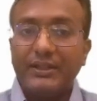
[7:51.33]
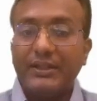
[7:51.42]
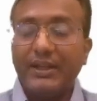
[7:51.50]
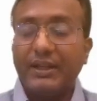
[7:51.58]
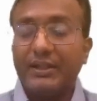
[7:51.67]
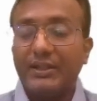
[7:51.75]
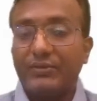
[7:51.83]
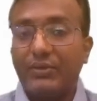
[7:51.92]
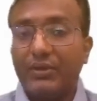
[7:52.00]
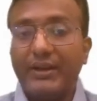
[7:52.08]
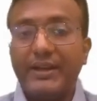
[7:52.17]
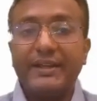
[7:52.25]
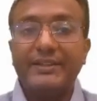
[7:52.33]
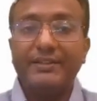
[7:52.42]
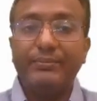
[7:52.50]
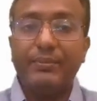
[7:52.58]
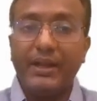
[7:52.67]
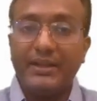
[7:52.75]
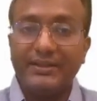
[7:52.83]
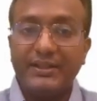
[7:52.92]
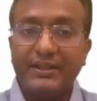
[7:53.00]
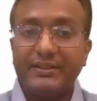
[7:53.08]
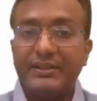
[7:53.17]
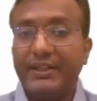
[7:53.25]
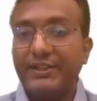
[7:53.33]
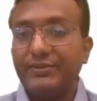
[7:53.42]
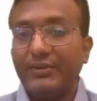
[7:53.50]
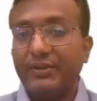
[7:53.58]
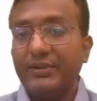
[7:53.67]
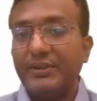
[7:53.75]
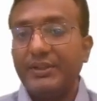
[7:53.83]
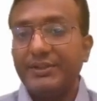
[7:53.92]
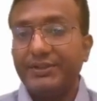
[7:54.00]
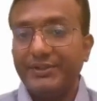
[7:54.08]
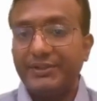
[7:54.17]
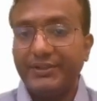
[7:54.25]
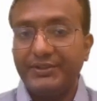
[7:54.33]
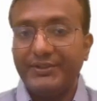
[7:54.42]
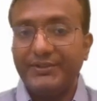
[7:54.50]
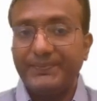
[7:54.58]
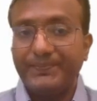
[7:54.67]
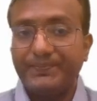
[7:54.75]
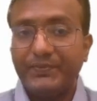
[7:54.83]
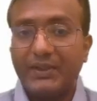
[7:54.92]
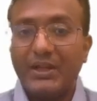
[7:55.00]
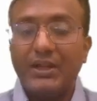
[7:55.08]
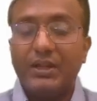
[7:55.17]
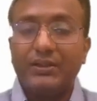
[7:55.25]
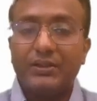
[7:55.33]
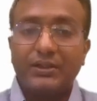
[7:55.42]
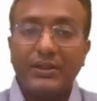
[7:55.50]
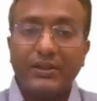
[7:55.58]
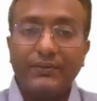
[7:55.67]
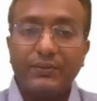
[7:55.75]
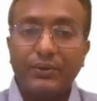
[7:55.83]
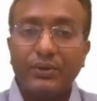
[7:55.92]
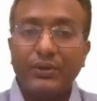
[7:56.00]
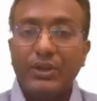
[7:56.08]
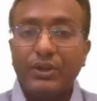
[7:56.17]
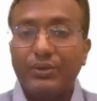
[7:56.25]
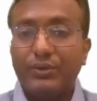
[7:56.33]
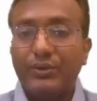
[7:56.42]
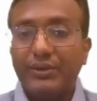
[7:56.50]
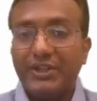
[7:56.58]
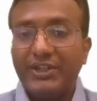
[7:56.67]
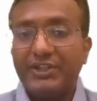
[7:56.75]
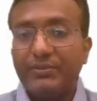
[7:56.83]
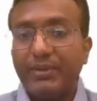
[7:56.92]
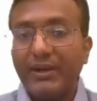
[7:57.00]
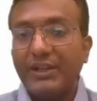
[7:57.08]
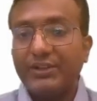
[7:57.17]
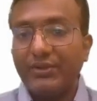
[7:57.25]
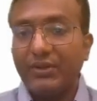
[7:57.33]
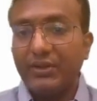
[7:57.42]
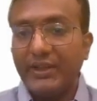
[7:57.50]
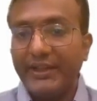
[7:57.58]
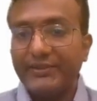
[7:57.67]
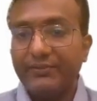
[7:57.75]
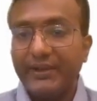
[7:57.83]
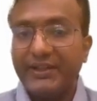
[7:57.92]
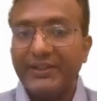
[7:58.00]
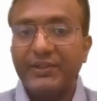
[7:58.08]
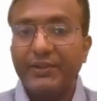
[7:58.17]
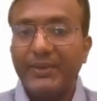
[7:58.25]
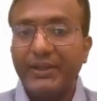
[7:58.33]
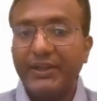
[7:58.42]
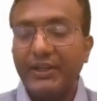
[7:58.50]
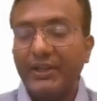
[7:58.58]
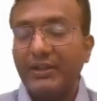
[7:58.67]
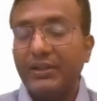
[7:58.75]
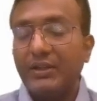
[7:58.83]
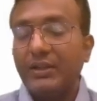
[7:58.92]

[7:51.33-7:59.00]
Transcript: that are called as branches, legs, or shunts. The current flow through each branch or legs varies depending